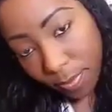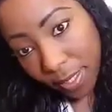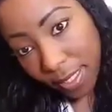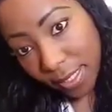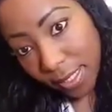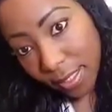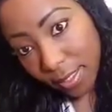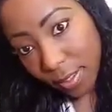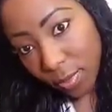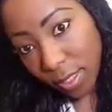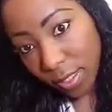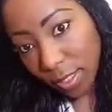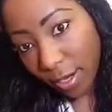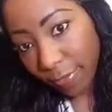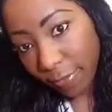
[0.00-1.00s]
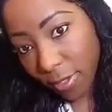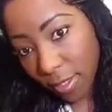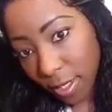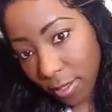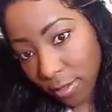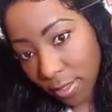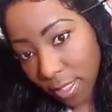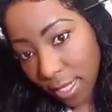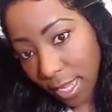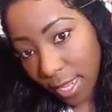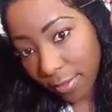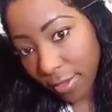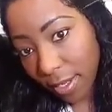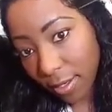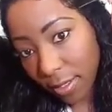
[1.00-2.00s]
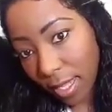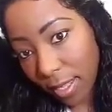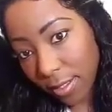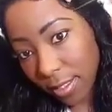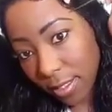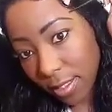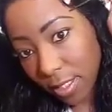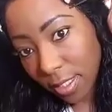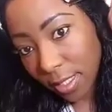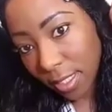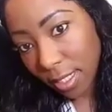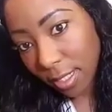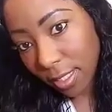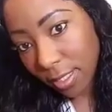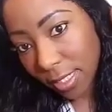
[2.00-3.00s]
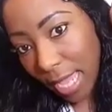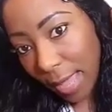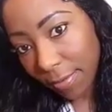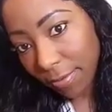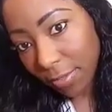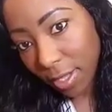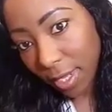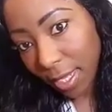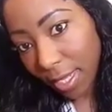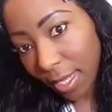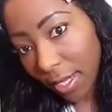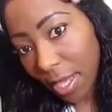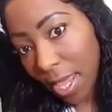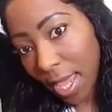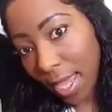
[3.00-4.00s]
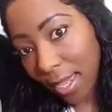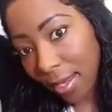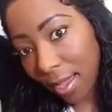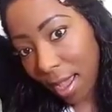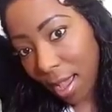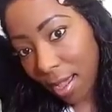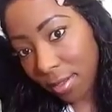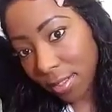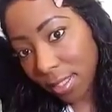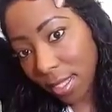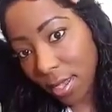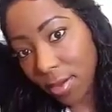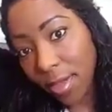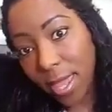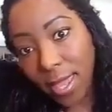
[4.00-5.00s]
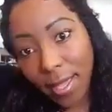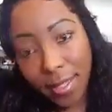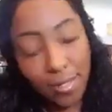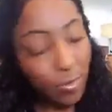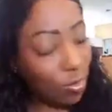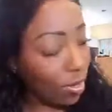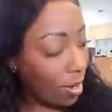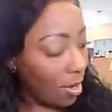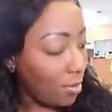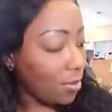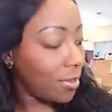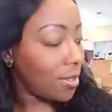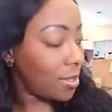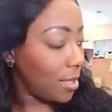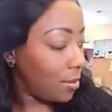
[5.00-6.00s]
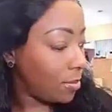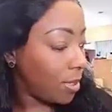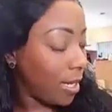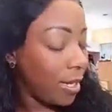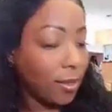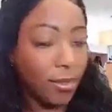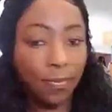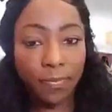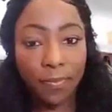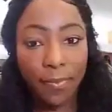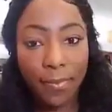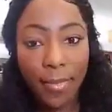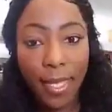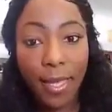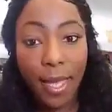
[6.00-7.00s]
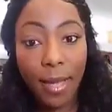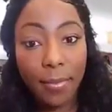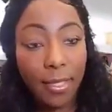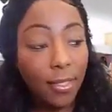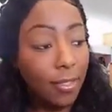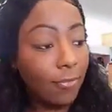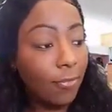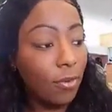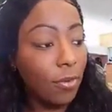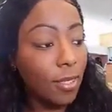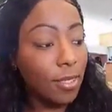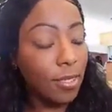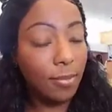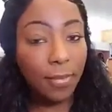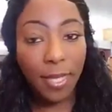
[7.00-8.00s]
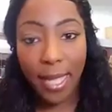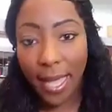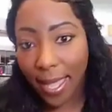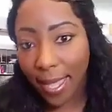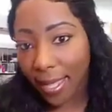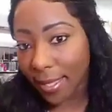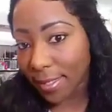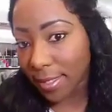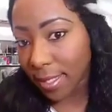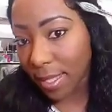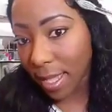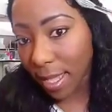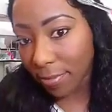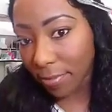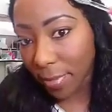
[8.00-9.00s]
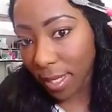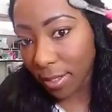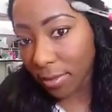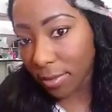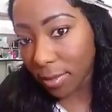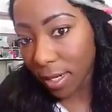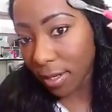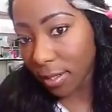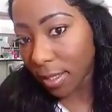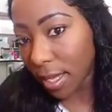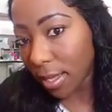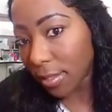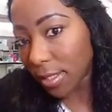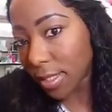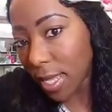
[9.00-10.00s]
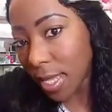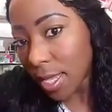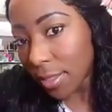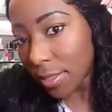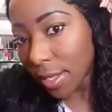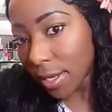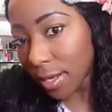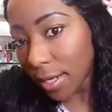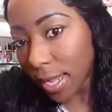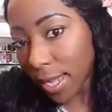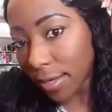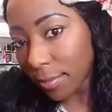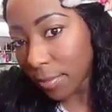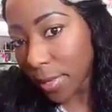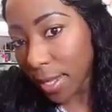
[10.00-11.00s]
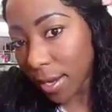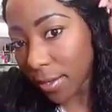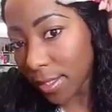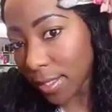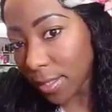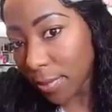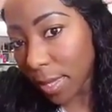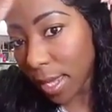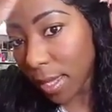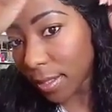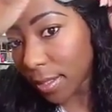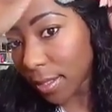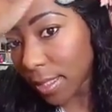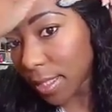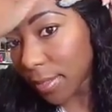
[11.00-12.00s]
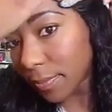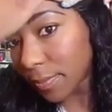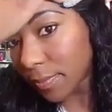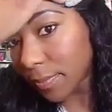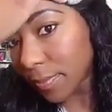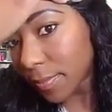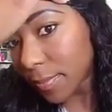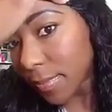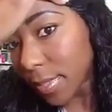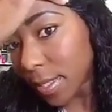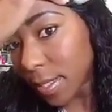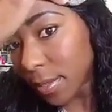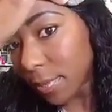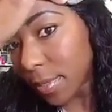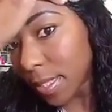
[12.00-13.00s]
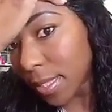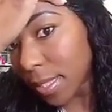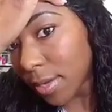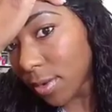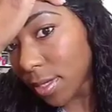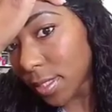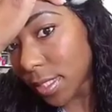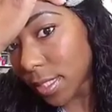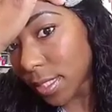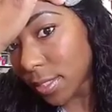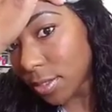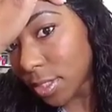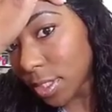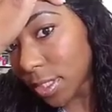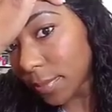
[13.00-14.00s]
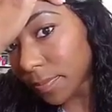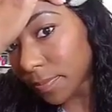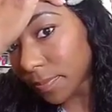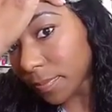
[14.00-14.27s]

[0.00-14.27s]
pieces, which are for those that have hair loss just in the top of their head. And also, as we're on the subject, I'm looking for some guys that have medical hair loss that are not embarrassed about it, but they want a solution.